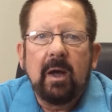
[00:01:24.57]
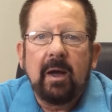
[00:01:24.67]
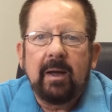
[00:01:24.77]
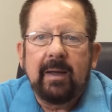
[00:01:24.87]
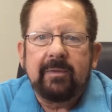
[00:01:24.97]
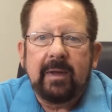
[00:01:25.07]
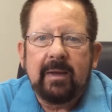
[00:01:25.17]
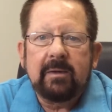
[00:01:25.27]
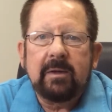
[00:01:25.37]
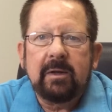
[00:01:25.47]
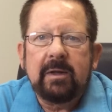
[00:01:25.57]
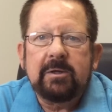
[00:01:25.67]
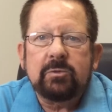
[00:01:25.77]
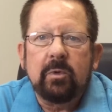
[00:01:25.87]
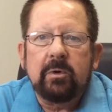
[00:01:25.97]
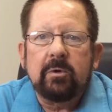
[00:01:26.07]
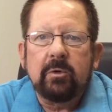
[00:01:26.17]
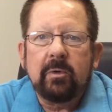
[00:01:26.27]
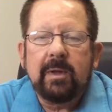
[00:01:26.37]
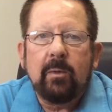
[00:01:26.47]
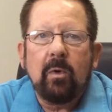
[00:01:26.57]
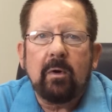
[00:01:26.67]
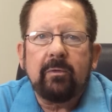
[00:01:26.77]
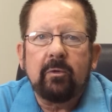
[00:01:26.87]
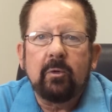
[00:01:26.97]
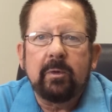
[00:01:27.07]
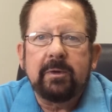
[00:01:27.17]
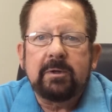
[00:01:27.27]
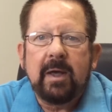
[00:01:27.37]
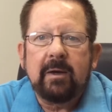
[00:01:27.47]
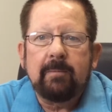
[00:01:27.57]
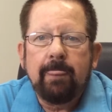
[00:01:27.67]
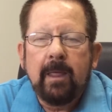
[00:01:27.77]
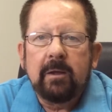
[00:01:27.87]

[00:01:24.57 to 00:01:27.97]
at the end of the lease when you're doing that walkthrough with the tenant.